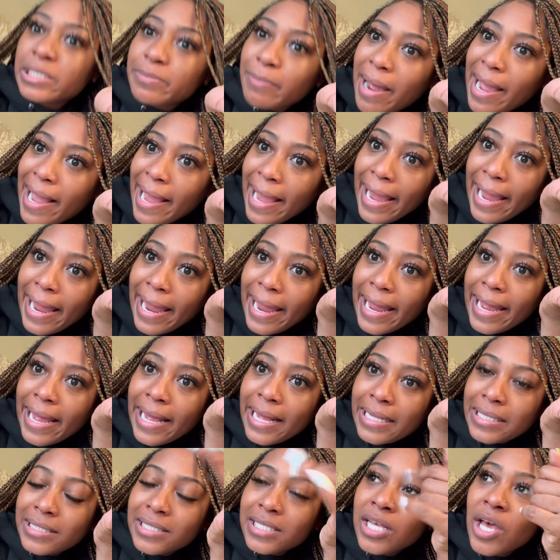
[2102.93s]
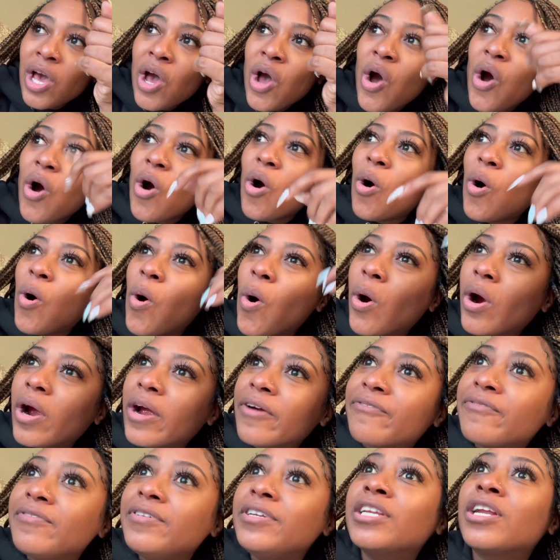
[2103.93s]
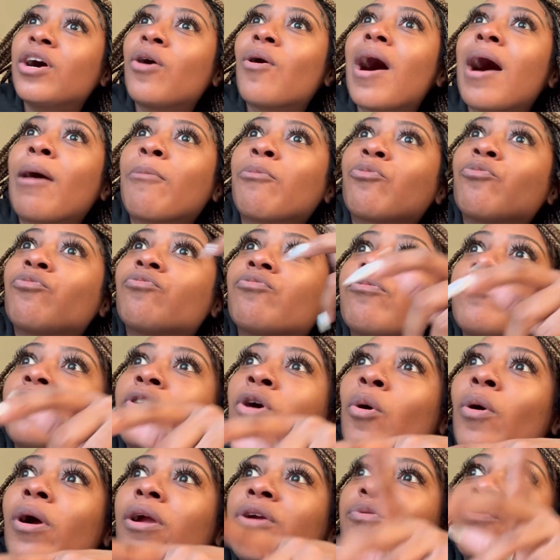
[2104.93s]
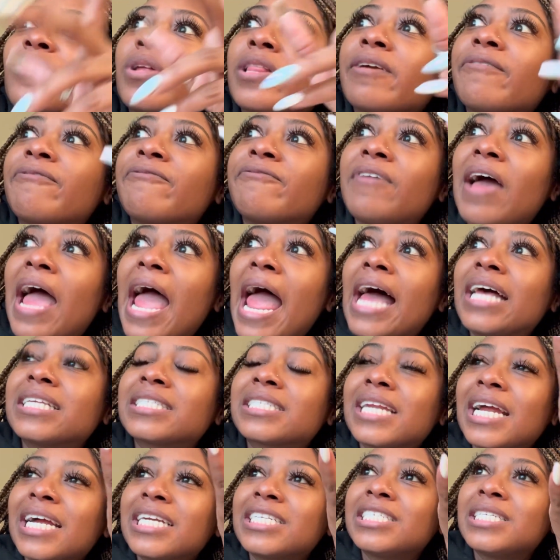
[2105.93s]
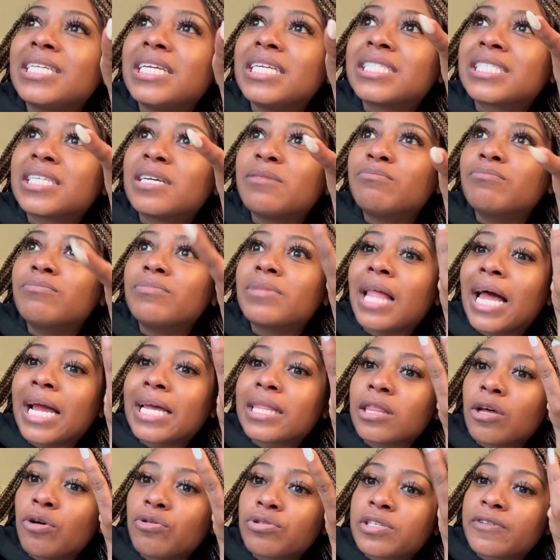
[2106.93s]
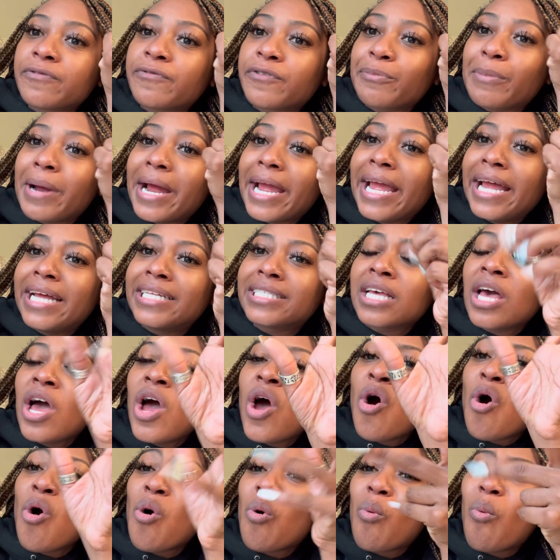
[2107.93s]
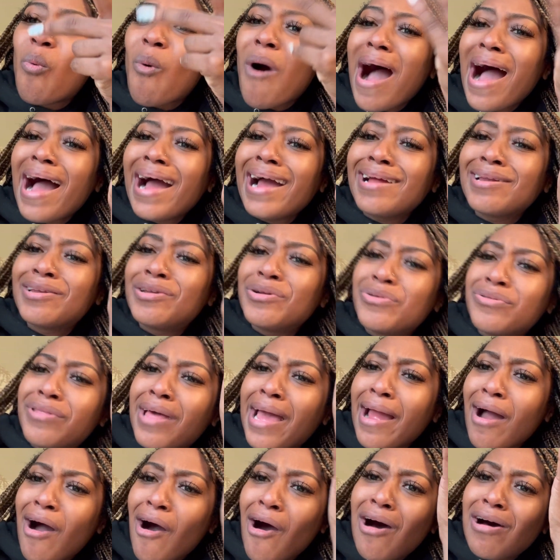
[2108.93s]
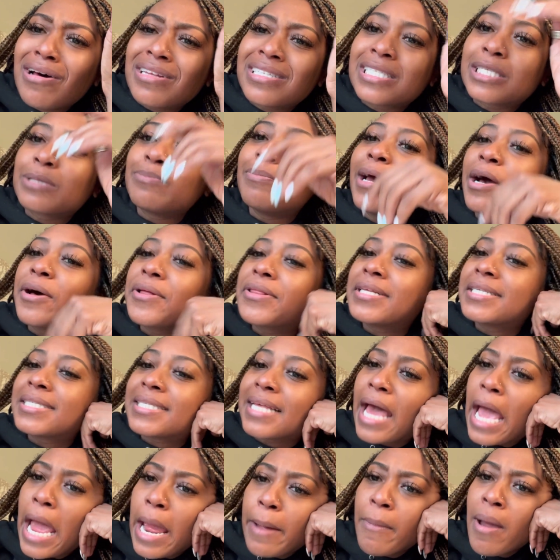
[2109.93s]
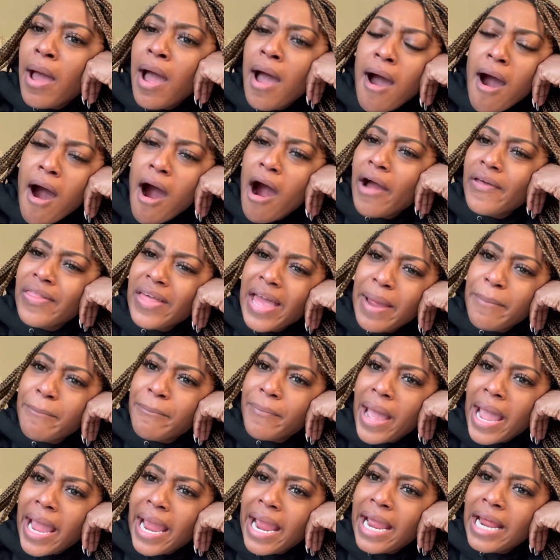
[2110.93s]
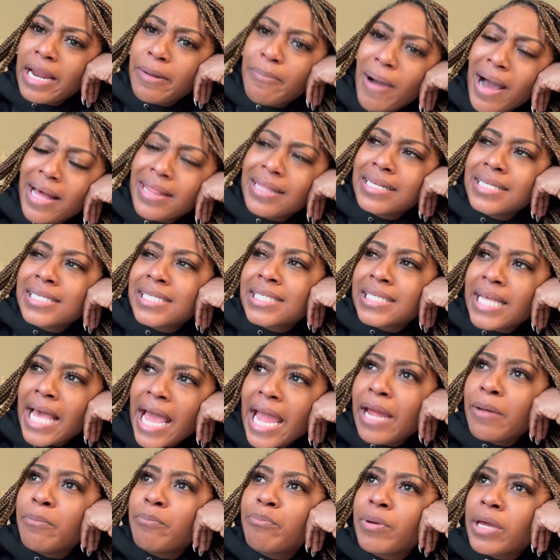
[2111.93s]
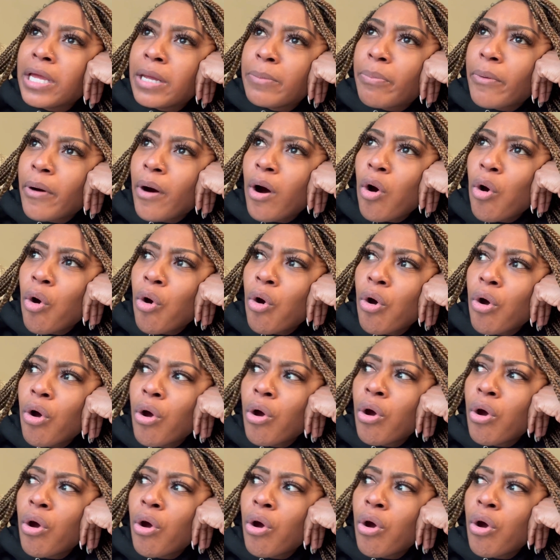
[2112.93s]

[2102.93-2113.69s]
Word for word: my hands, or if, you know, I'm going really fast and I just need some, like, lotion for my hands. Why do they all smell the same? Are they made by the same people?